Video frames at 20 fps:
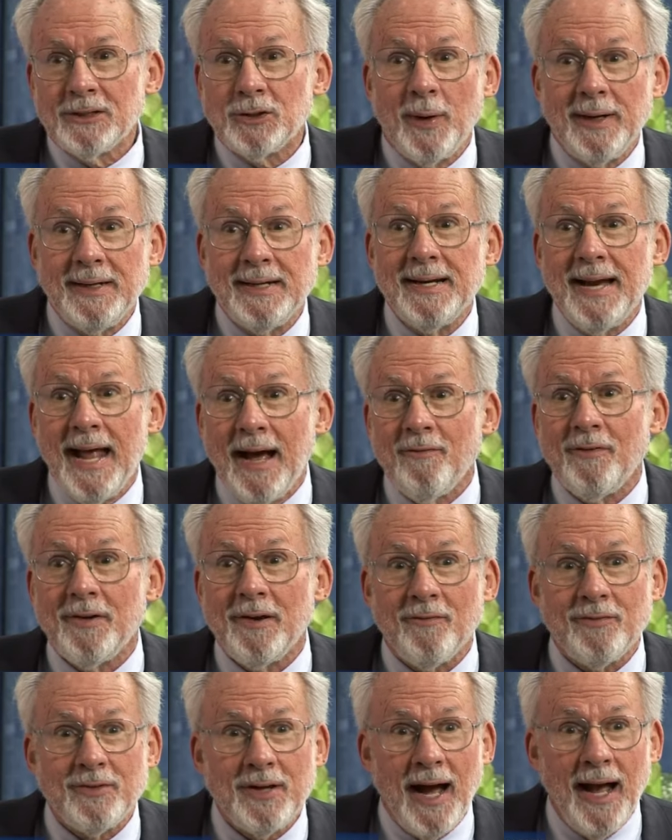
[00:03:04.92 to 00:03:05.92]
So he didn't have
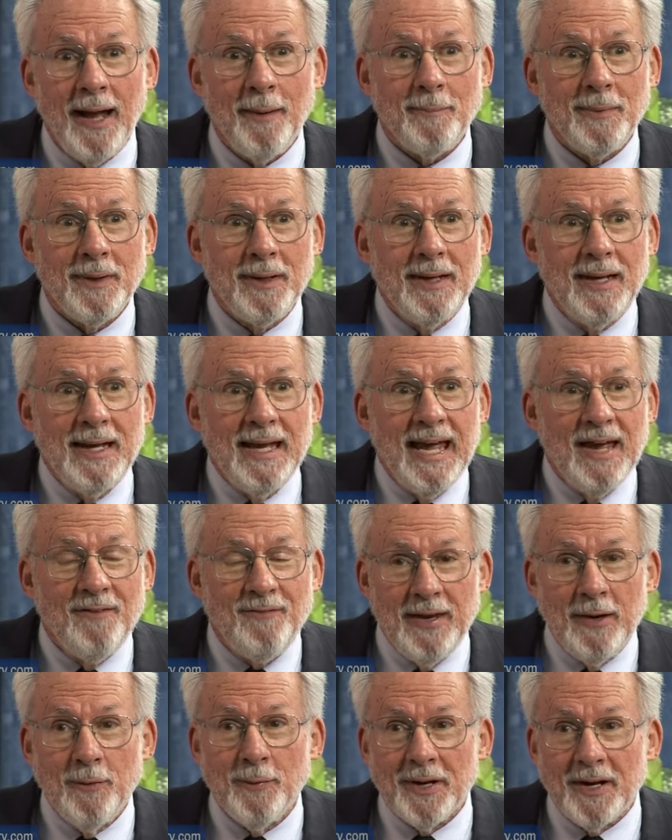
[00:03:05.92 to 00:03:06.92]
enough time.
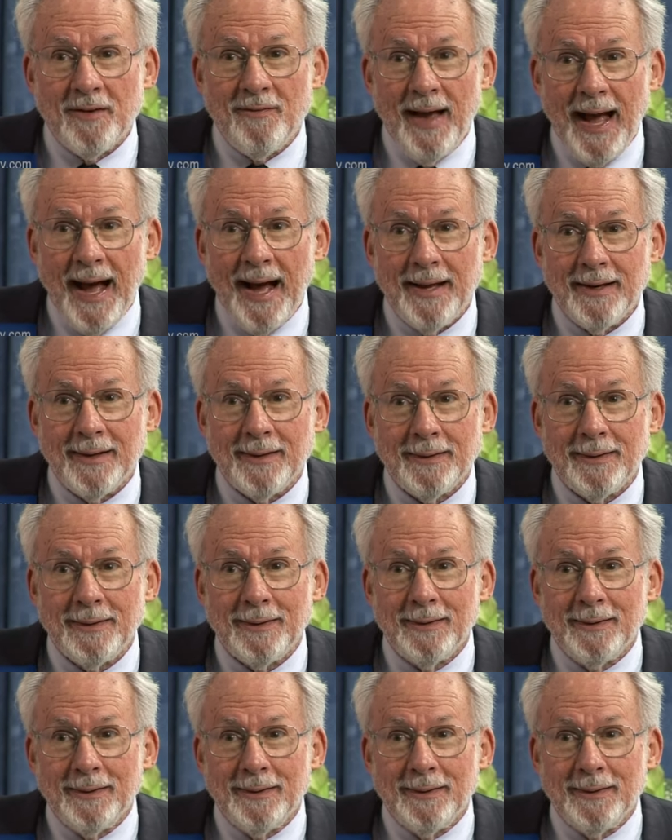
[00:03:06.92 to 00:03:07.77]
If he would have had,